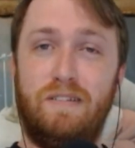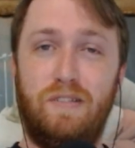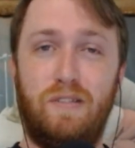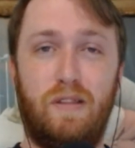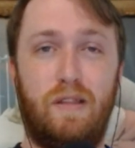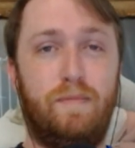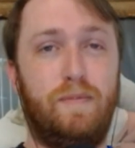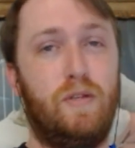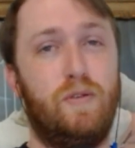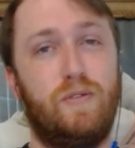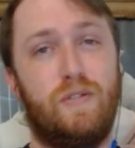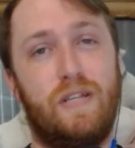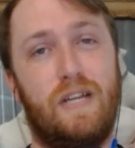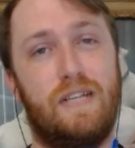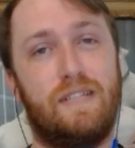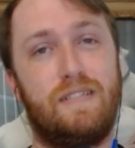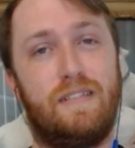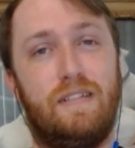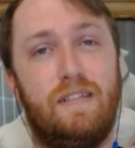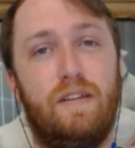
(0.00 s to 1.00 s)
So let me know what you
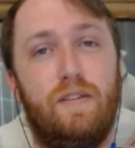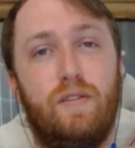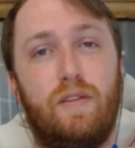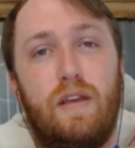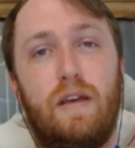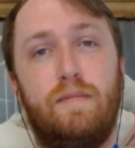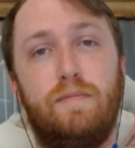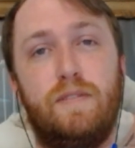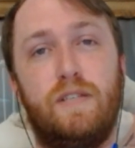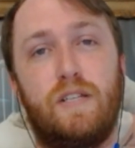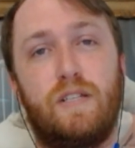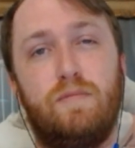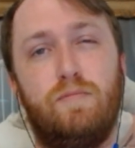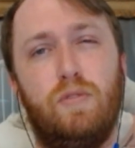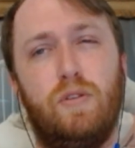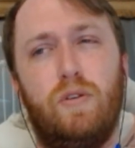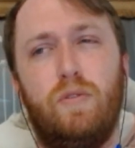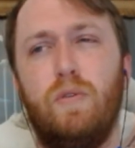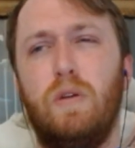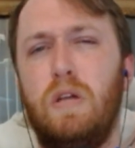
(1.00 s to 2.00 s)
guys think down in the comment section
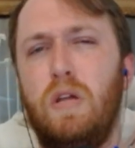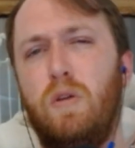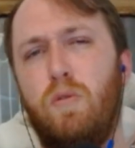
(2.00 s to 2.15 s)
below.